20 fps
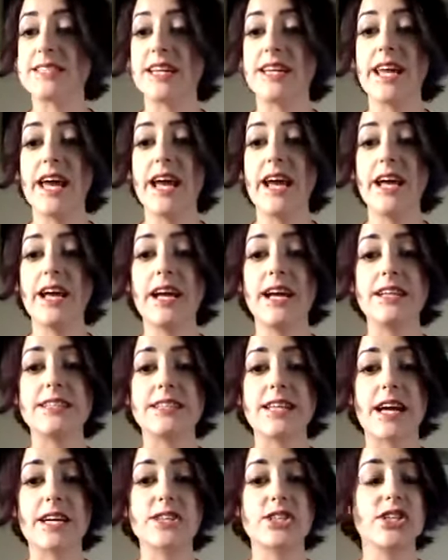Today
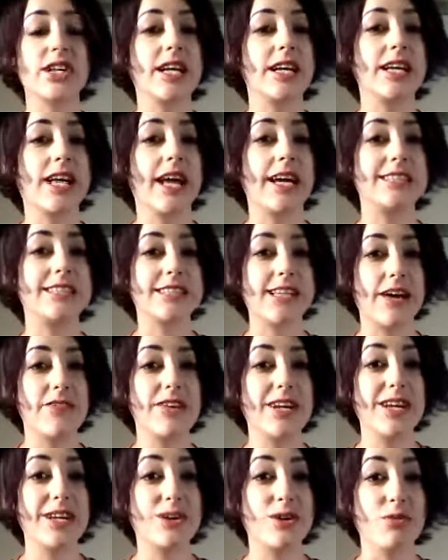is actually a day
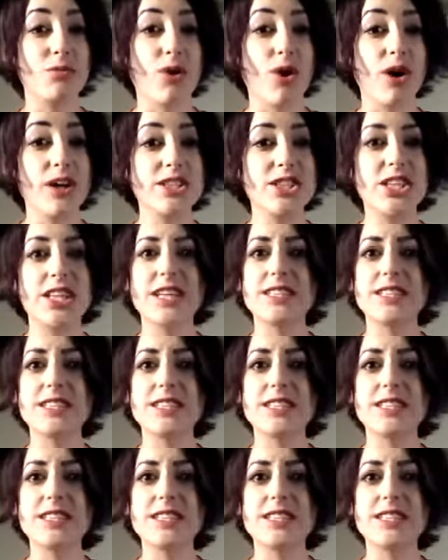7 in numerology.